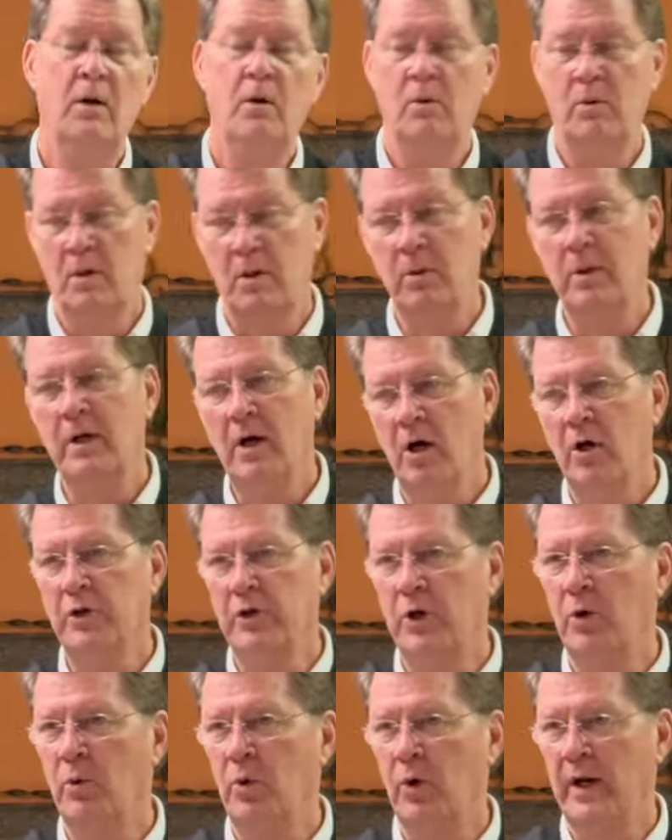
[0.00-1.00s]
Well, we all
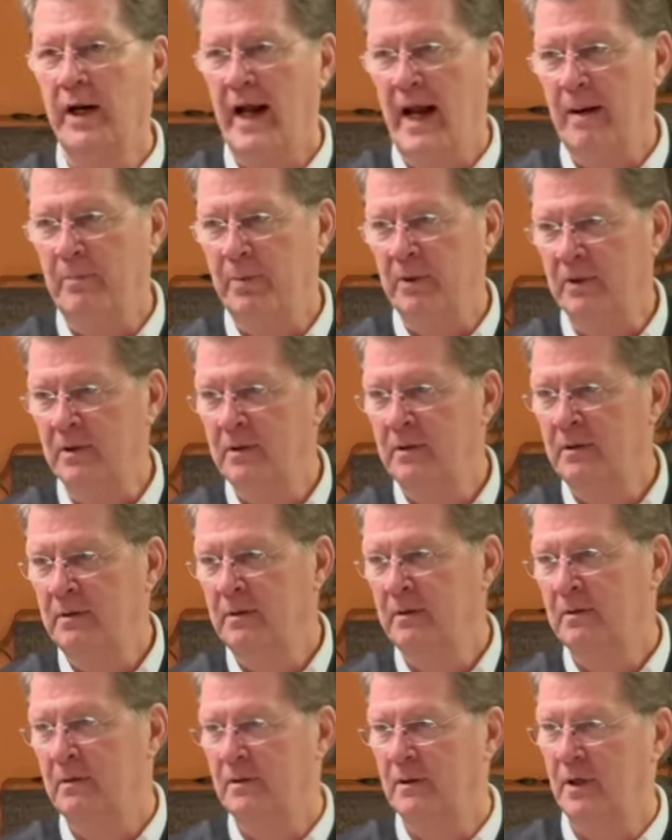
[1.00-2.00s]
know what happened.
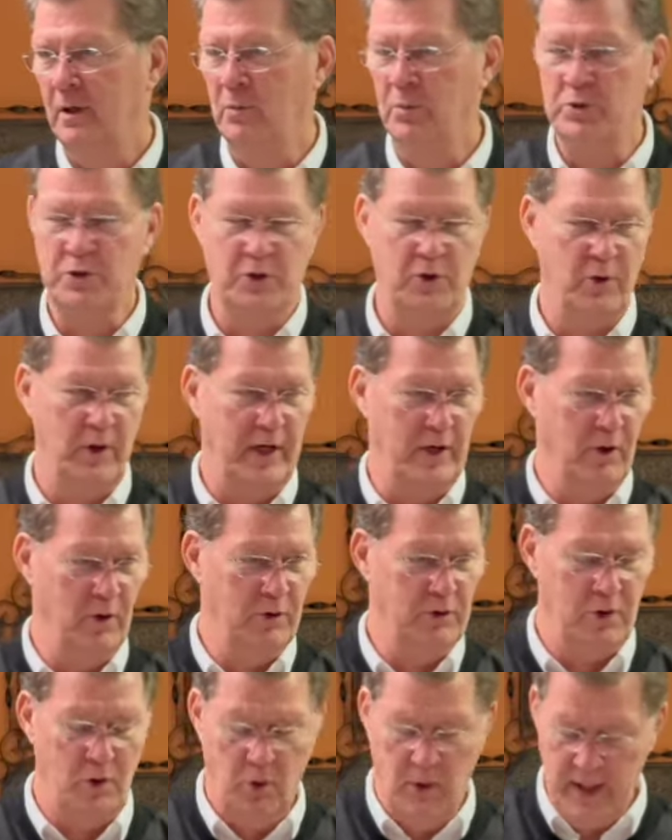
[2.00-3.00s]
There was a great
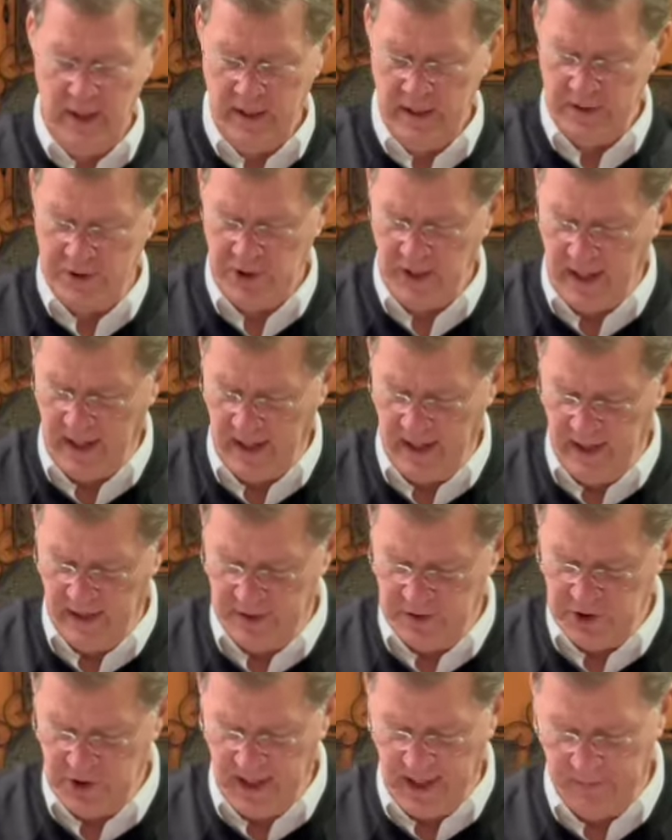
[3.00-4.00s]
earthquake
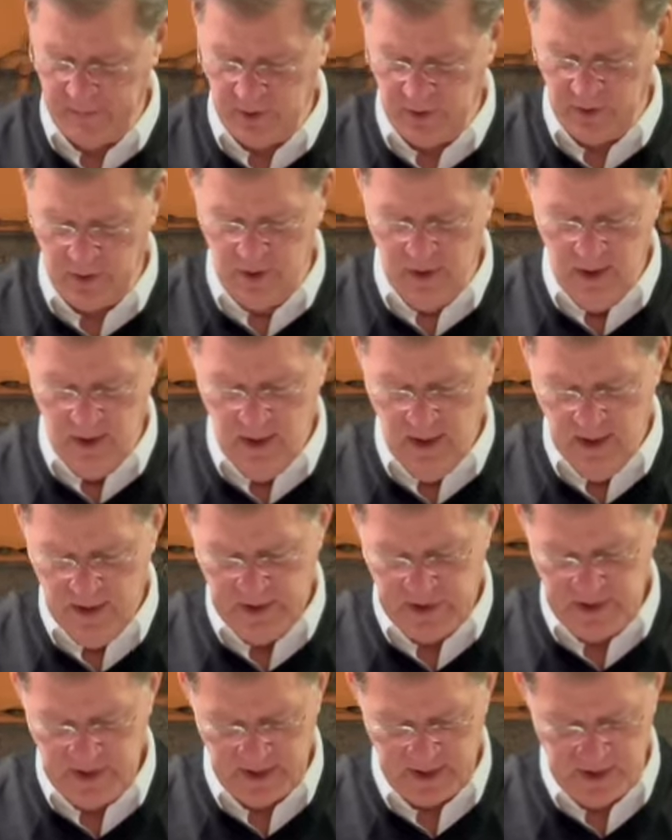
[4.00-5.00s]
in chapter
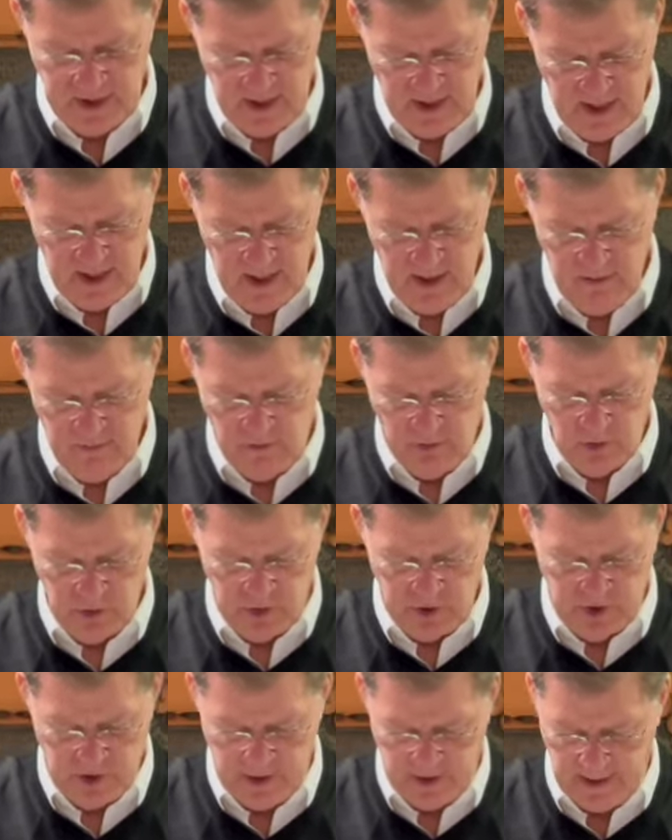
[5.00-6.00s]
16,
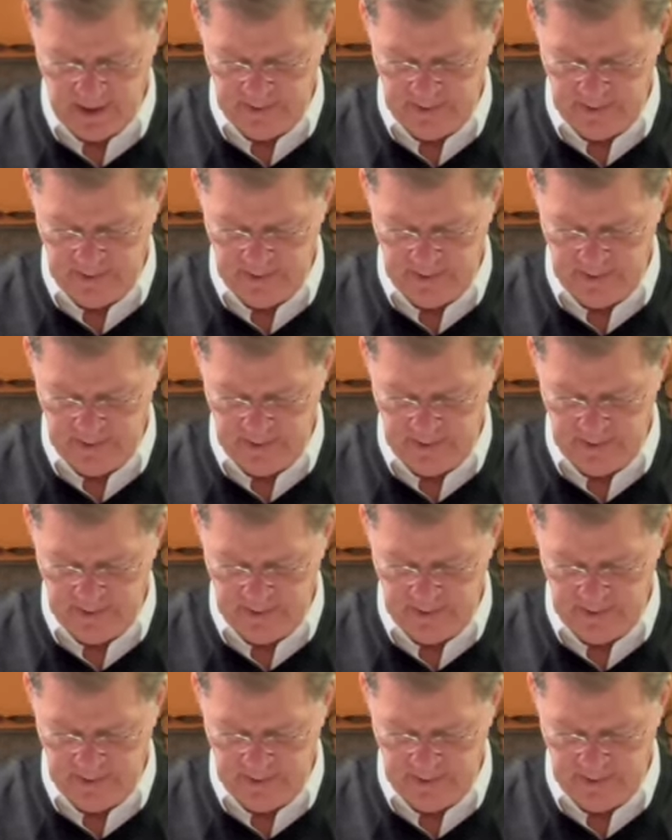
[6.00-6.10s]
verse